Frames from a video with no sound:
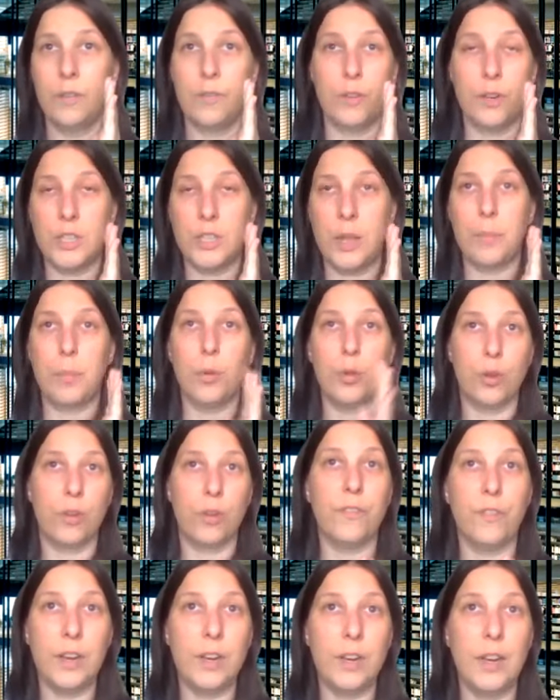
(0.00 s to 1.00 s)
For example,
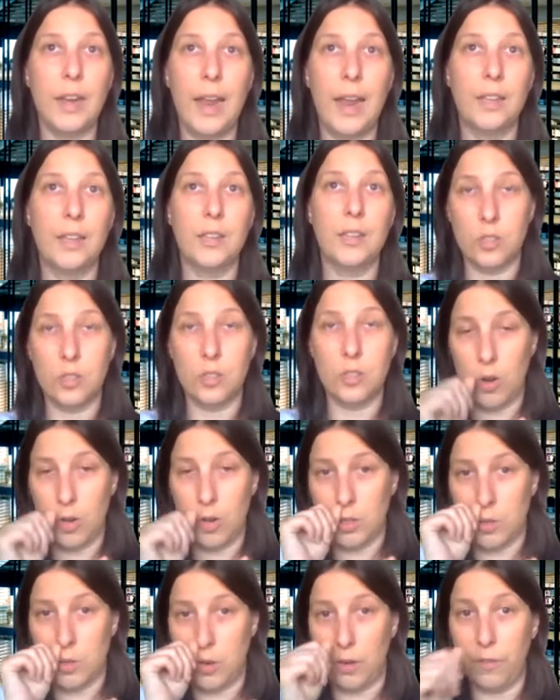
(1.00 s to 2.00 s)
your funding ends
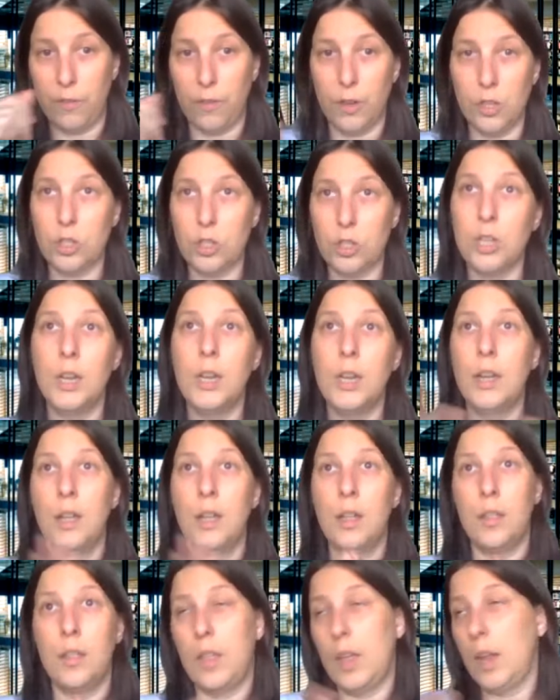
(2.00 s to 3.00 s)
August 31st,
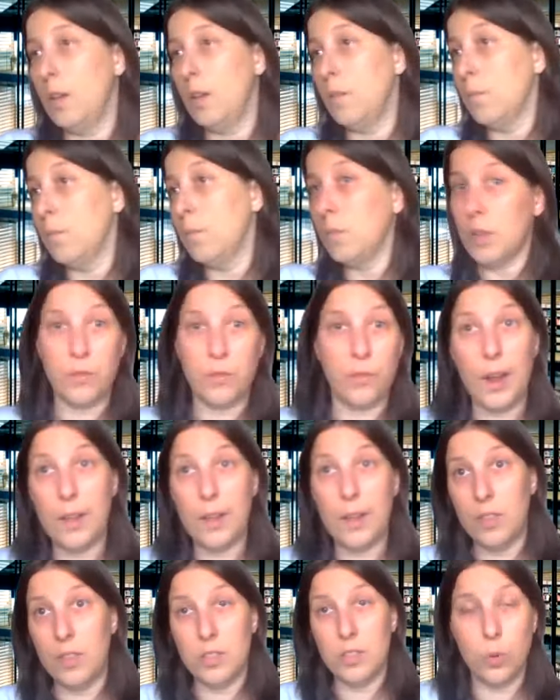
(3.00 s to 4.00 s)
then it's
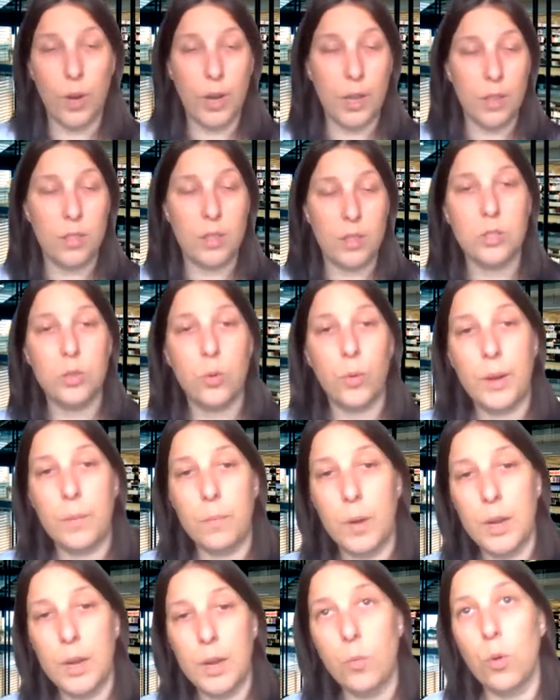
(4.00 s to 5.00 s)
fine. This
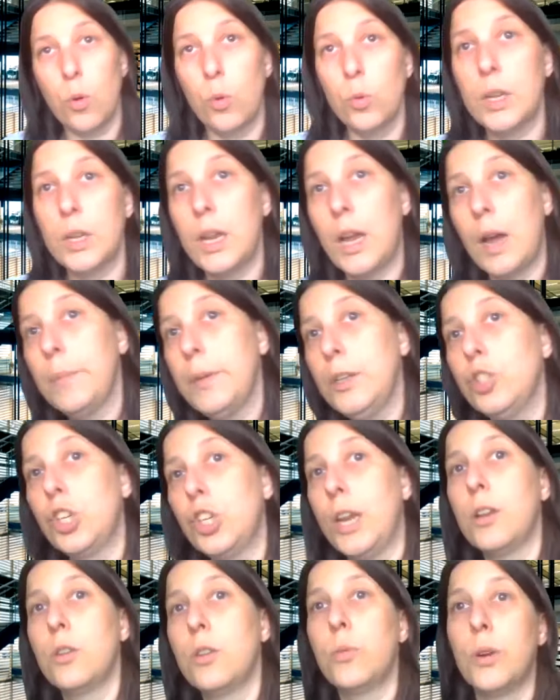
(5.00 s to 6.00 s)
grant money will only come in
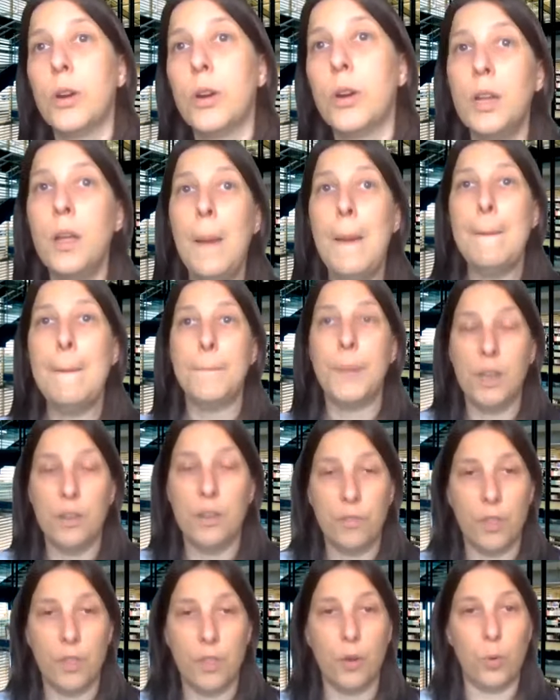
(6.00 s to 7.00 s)
January.
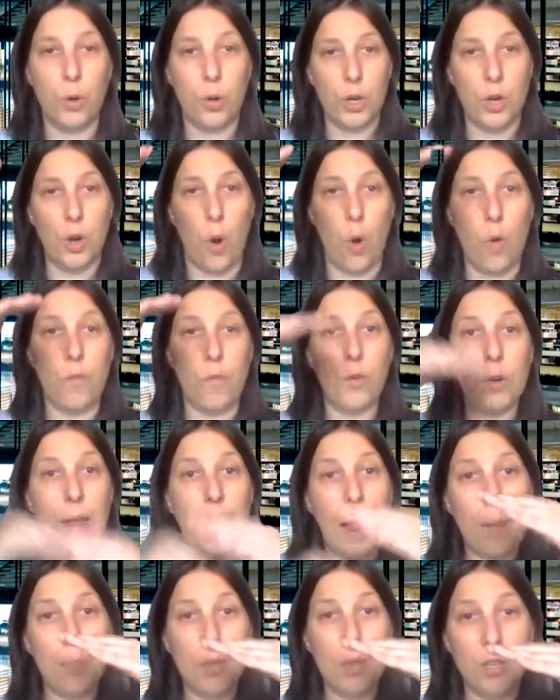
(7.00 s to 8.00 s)
But if there were an
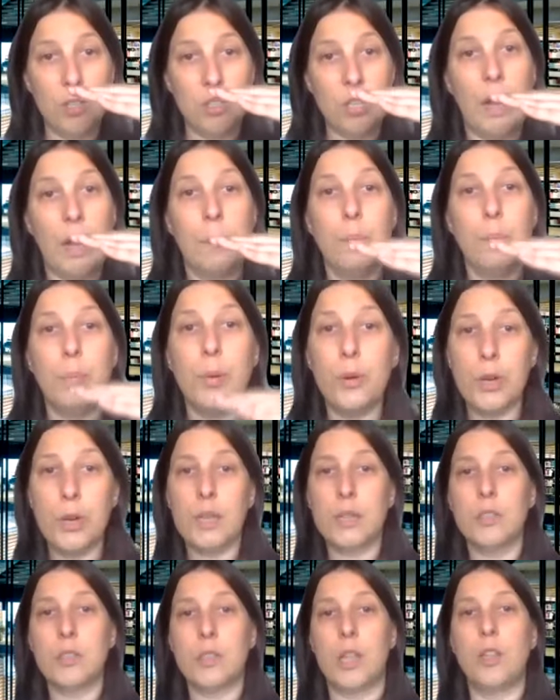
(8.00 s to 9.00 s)
overlap in the time
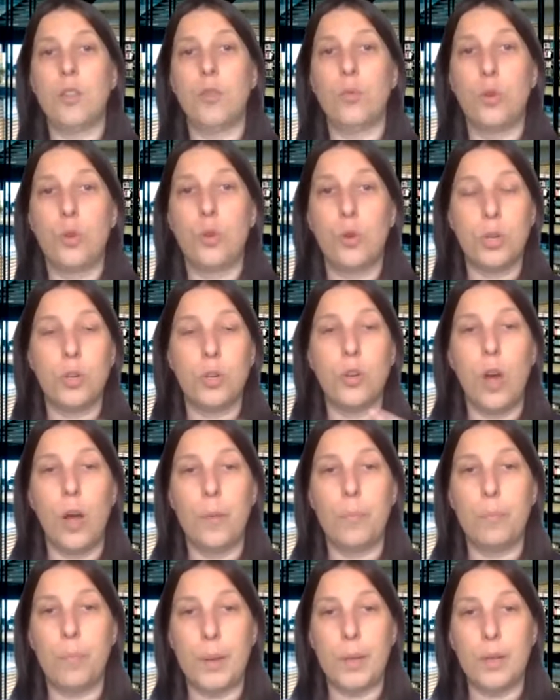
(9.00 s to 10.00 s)
periods, that you could
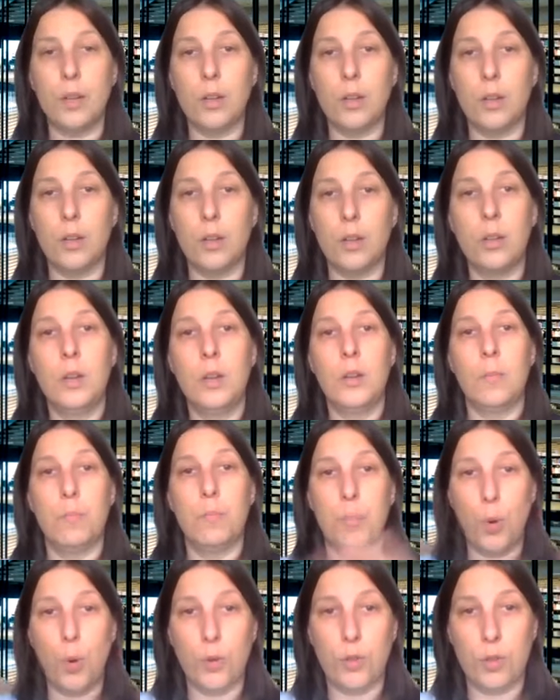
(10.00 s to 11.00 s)
not bill
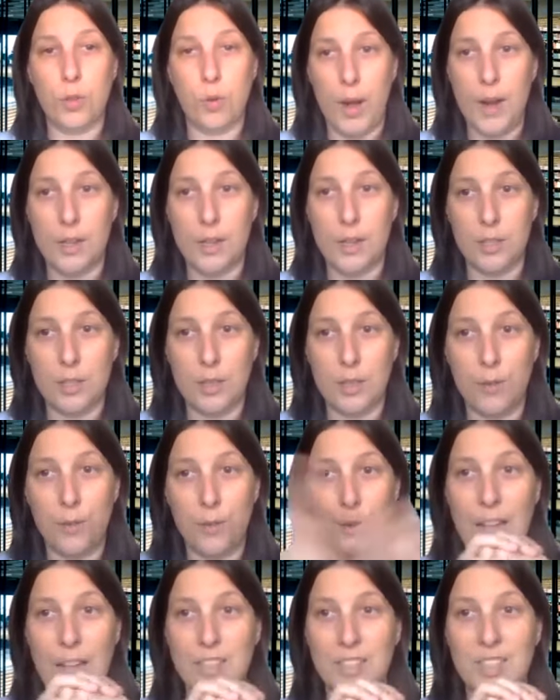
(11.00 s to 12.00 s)
both grants
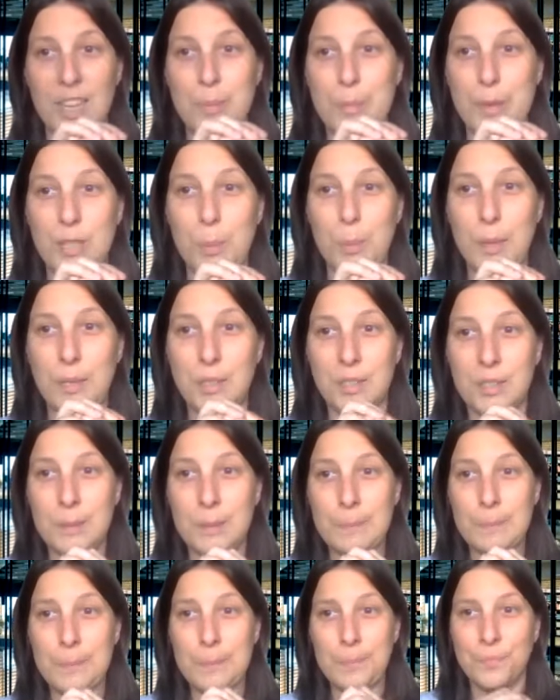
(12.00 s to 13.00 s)
for that same
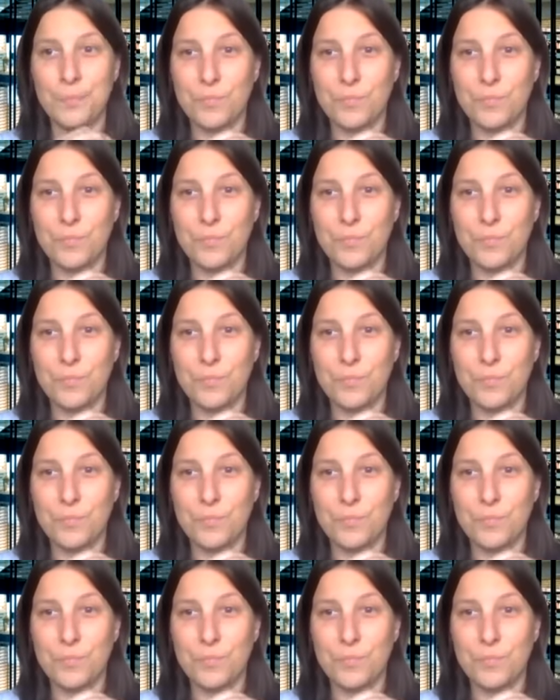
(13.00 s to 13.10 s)
expense.